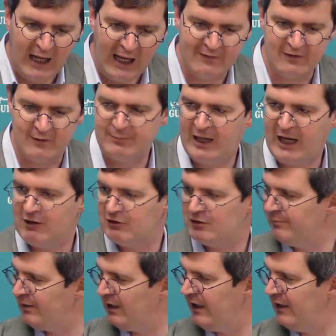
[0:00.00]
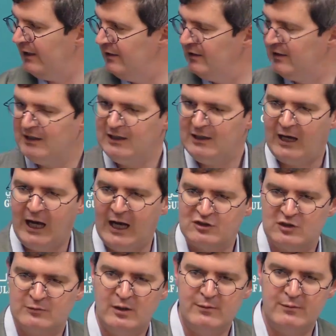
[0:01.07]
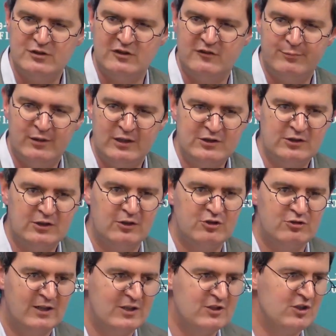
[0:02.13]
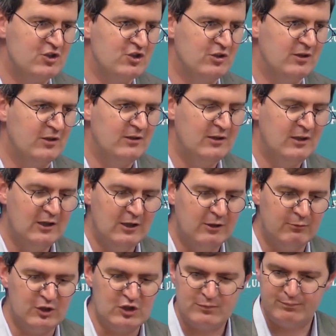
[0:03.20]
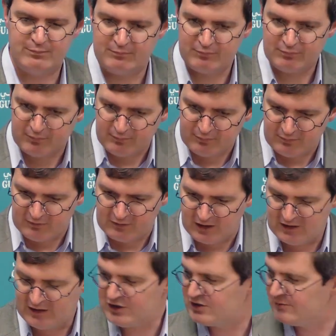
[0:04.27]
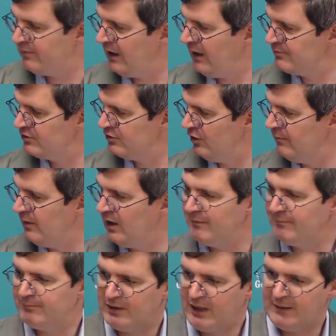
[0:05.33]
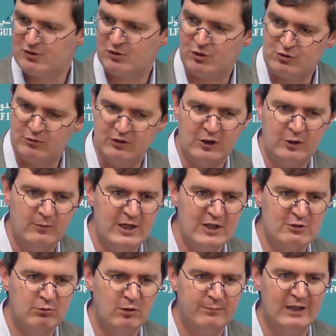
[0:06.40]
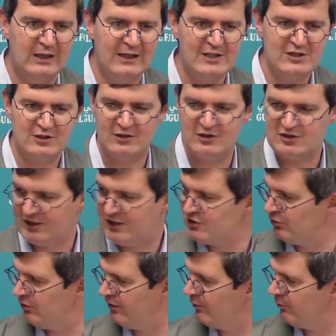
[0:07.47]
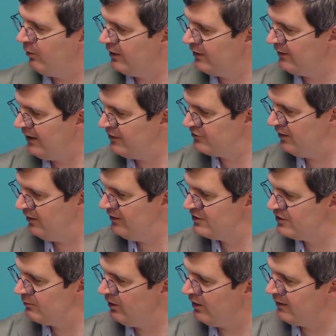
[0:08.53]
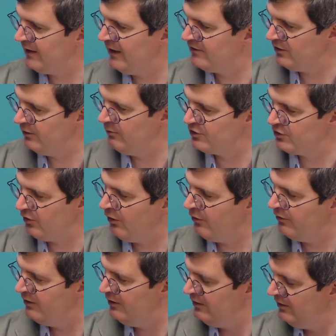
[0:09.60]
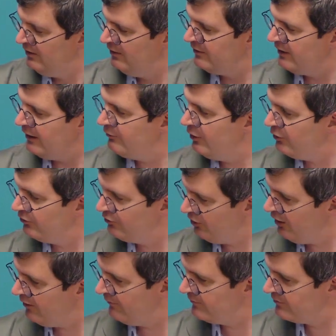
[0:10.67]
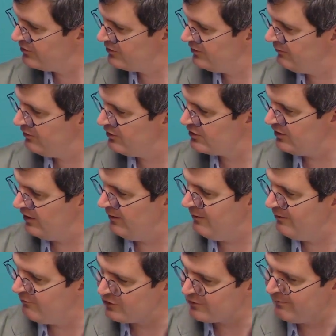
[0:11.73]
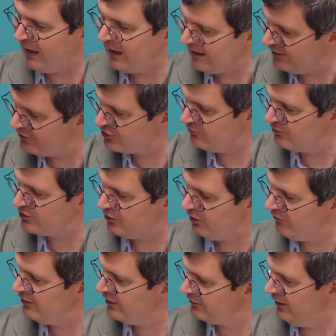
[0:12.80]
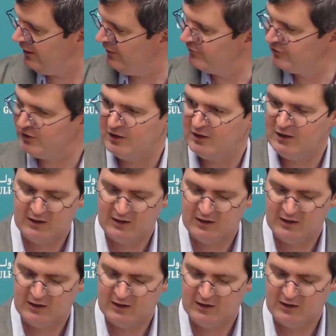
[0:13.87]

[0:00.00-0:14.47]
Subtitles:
have a power play at a moment of political transition, which at least perhaps in Oman, perhaps also in Kuwait, will be less consensual than the one in Qatar. At least the one in Qatar was on their own terms. It was managed, it was choreographed.